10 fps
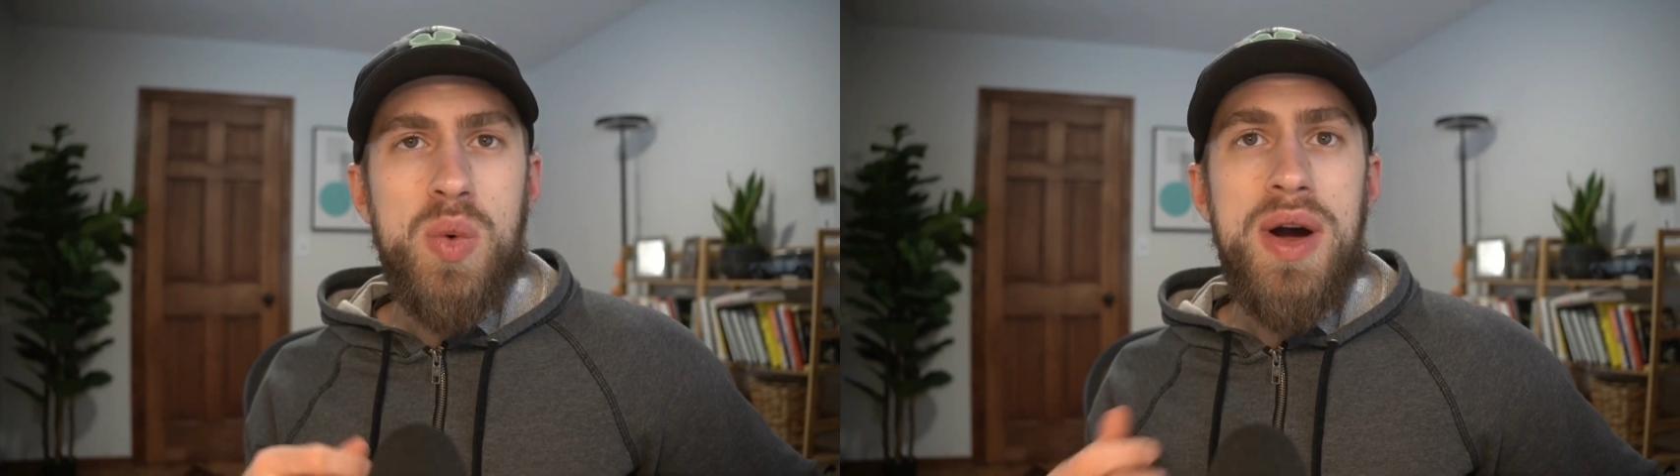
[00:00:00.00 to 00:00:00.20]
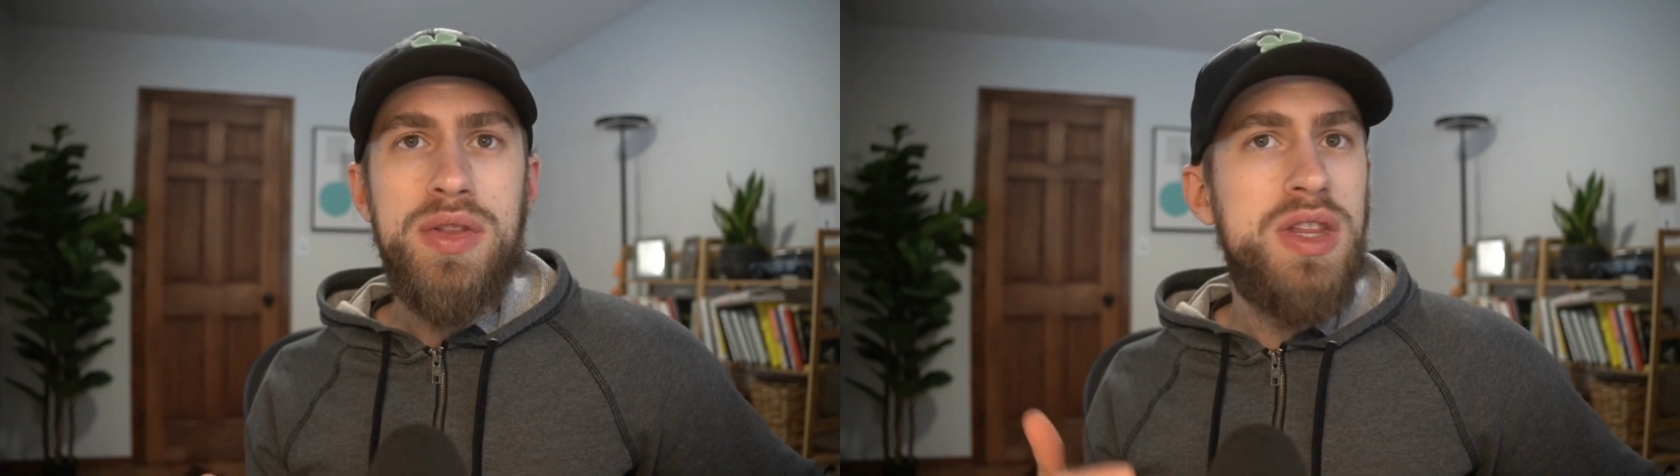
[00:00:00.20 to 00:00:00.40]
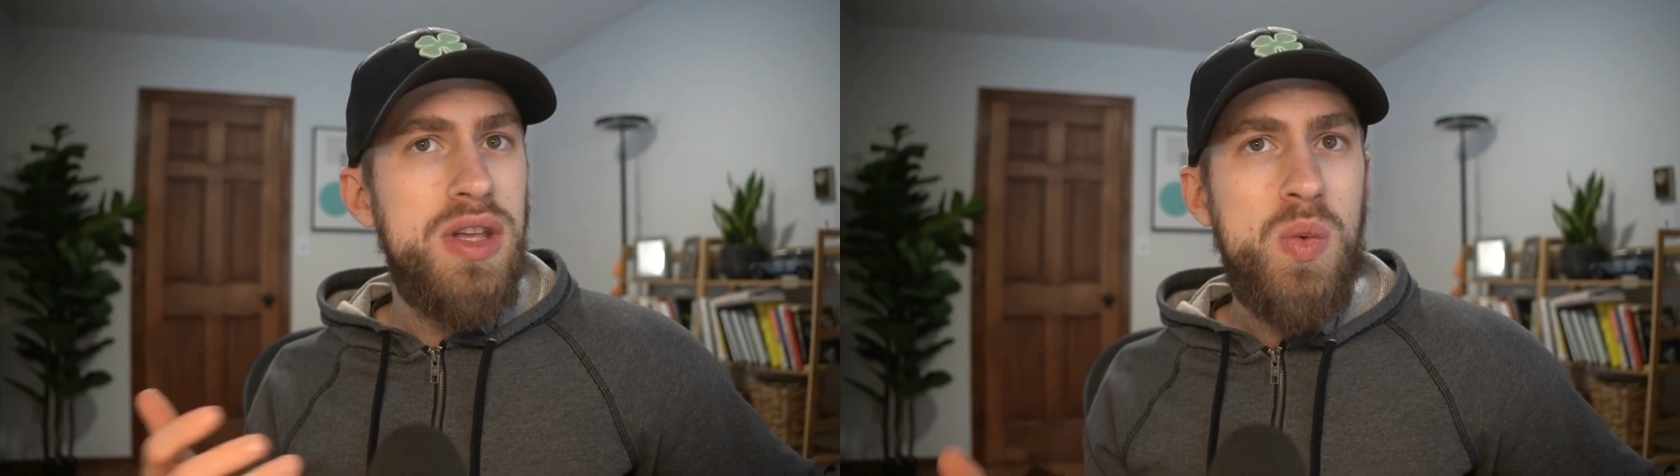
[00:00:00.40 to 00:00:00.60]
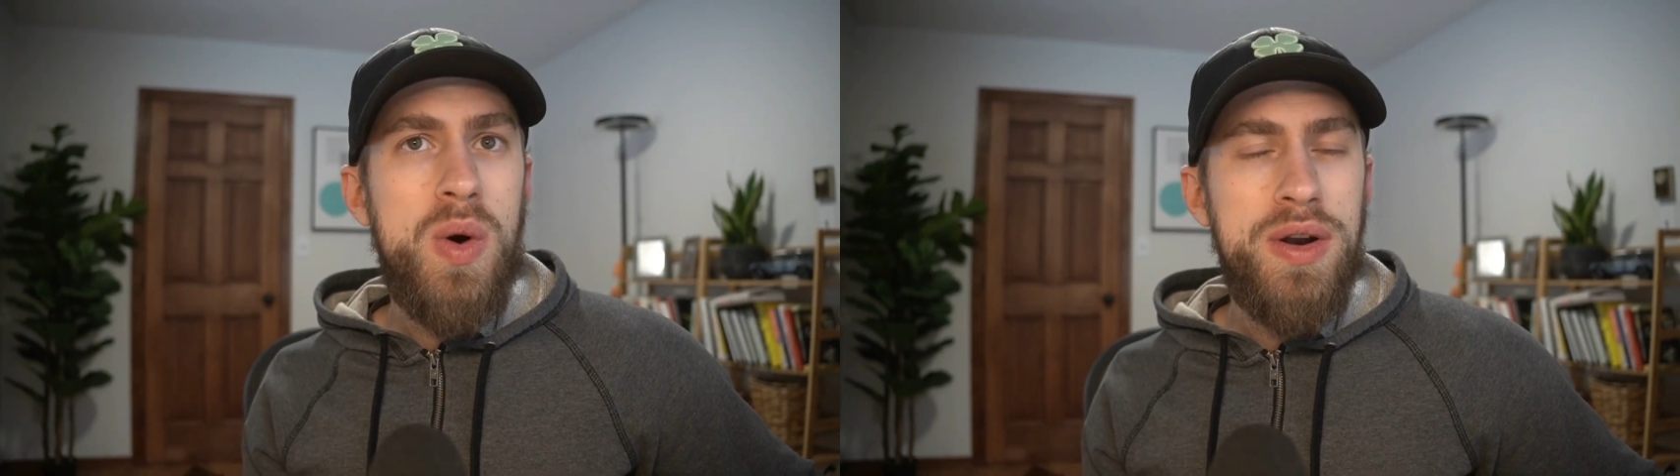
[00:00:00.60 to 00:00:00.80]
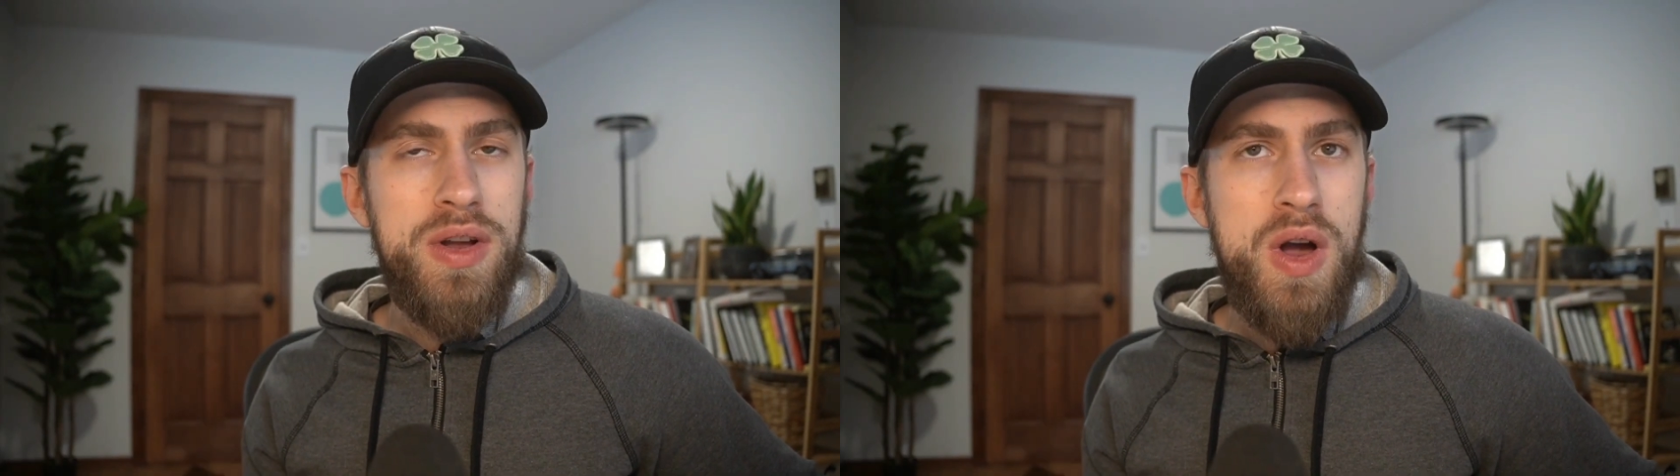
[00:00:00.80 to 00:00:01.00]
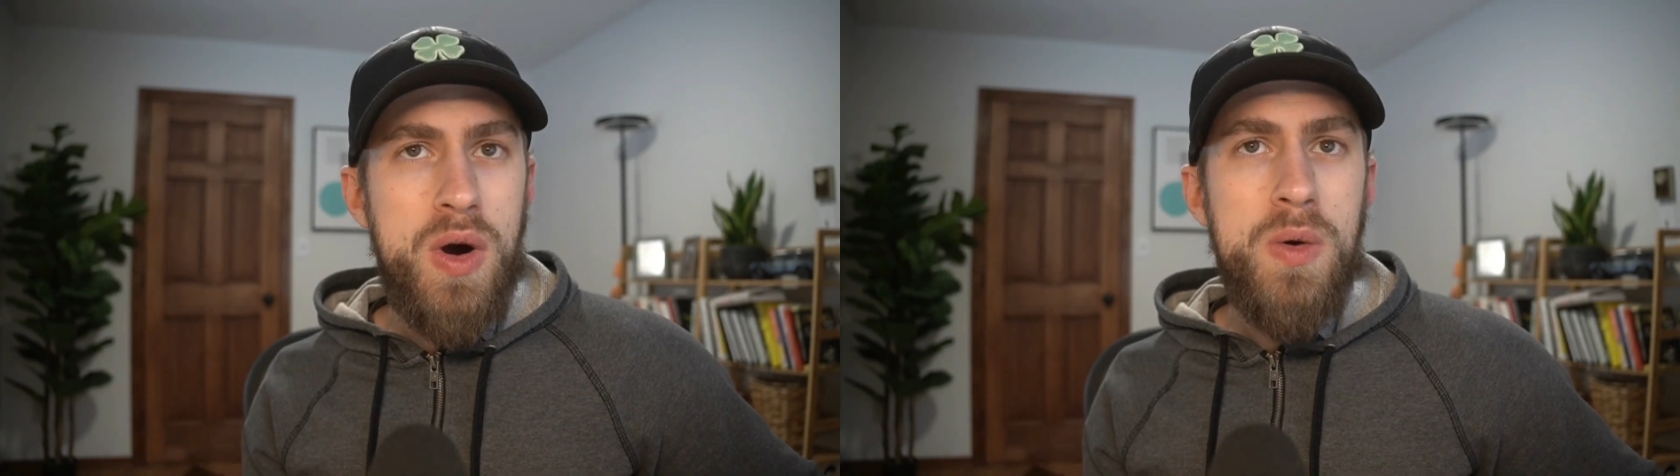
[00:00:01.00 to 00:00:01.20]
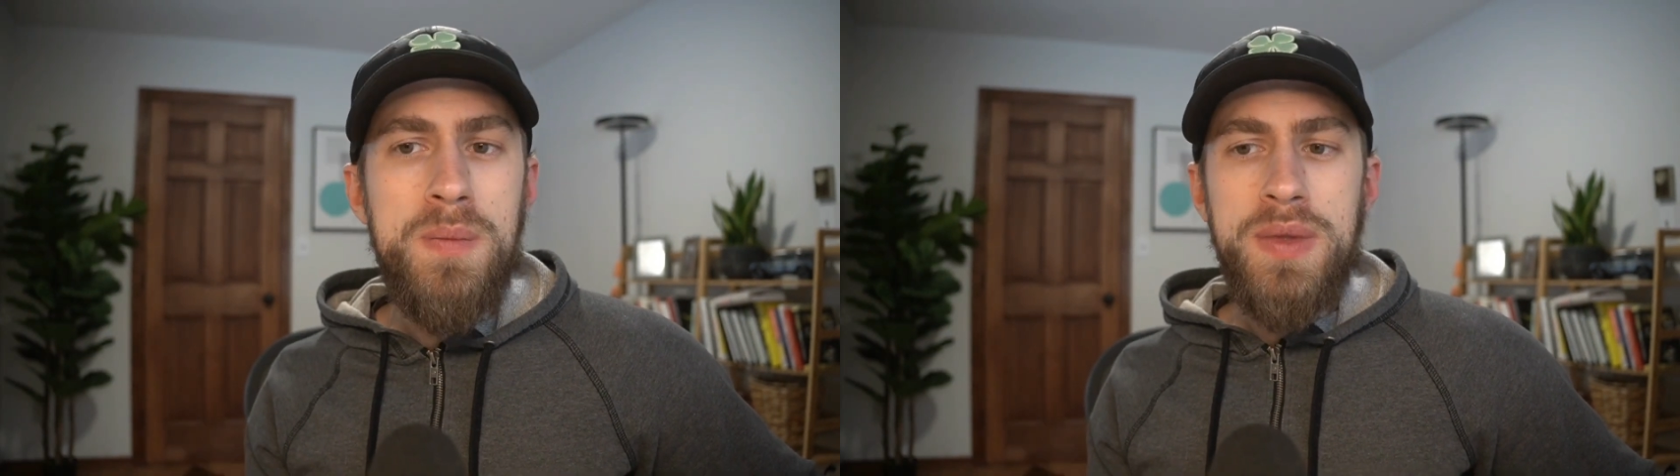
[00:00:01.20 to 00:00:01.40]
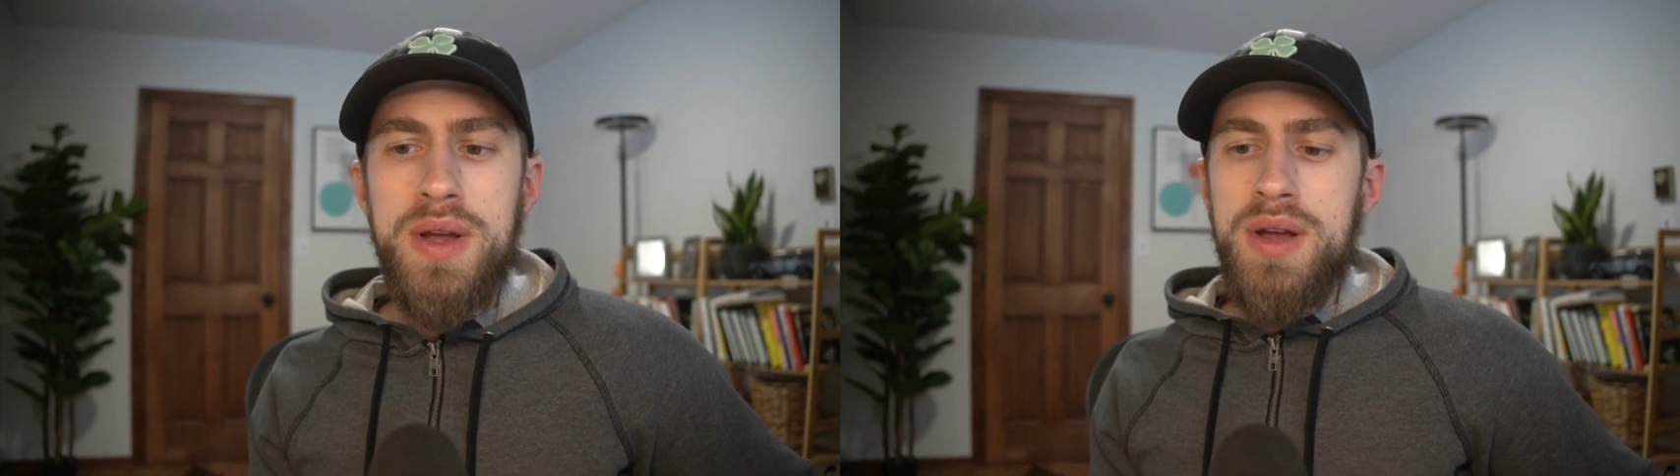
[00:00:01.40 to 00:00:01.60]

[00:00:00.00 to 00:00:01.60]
route that you want to go,